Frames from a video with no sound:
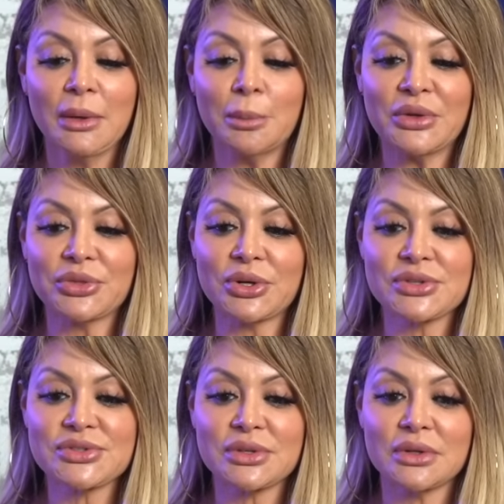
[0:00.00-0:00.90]
but
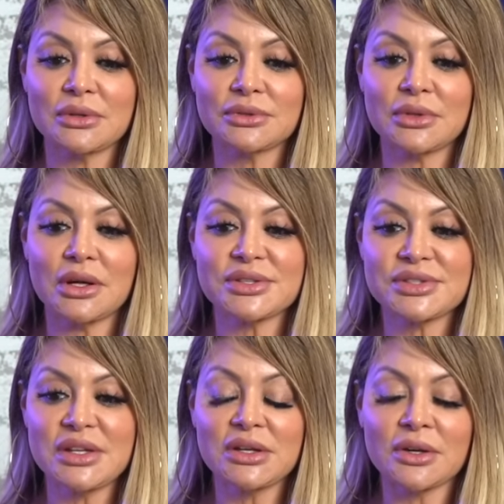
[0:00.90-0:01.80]
there's a
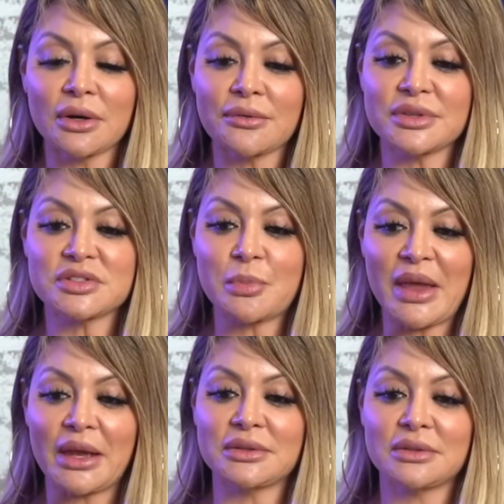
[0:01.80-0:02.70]
singer of this
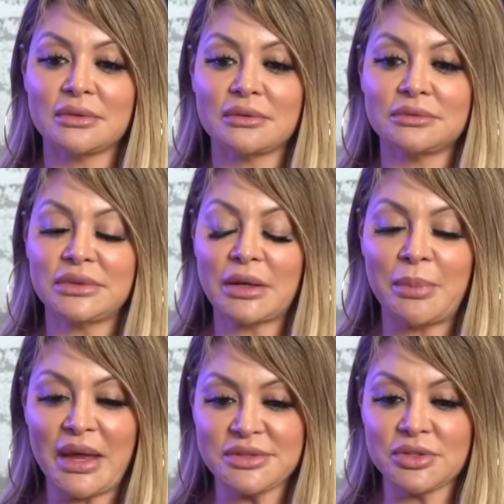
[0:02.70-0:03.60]
band that
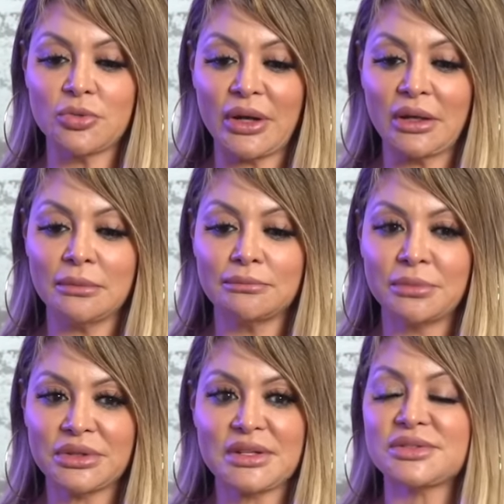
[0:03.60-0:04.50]
passed away,
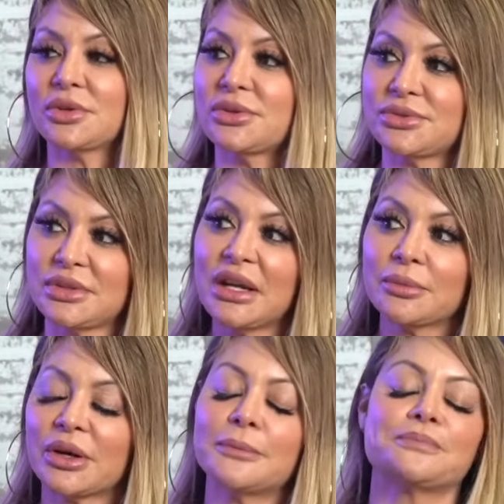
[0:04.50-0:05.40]
but they still use the
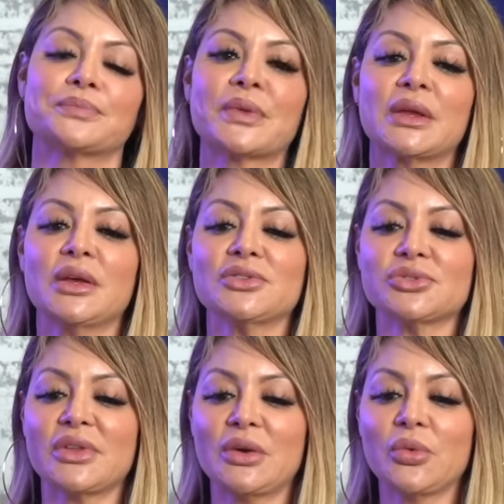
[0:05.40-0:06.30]
name, right?
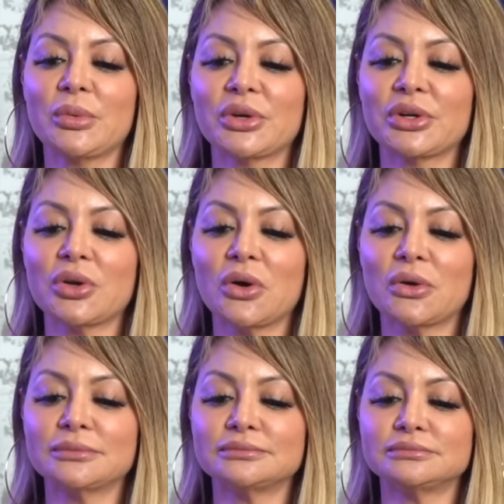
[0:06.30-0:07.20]
So then we were going to
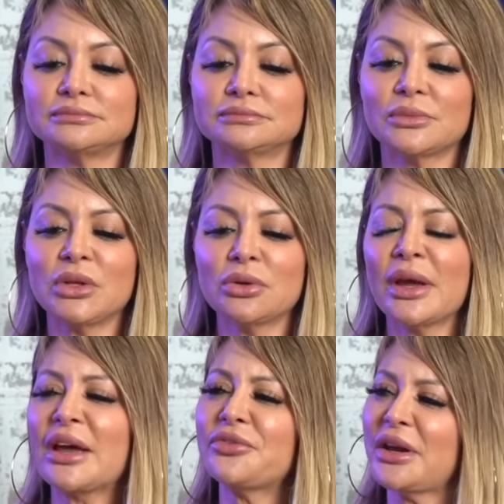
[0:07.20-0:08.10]
go, you know,
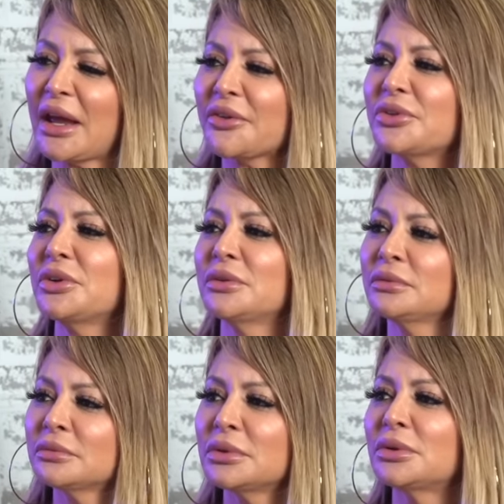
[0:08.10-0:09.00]
half and half, you know,
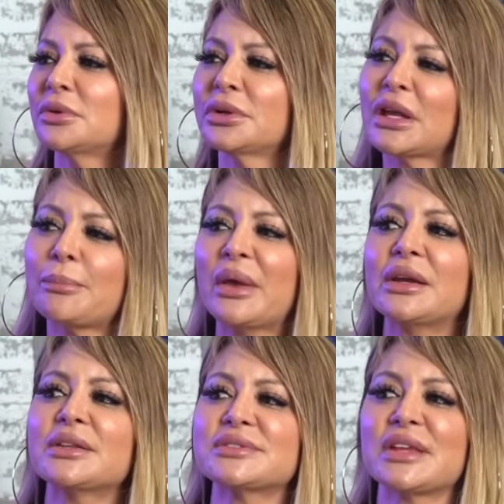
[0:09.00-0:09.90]
or get
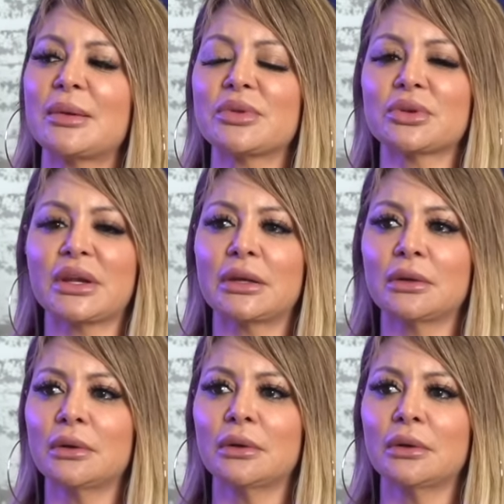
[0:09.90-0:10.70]
paid the same. And they're like,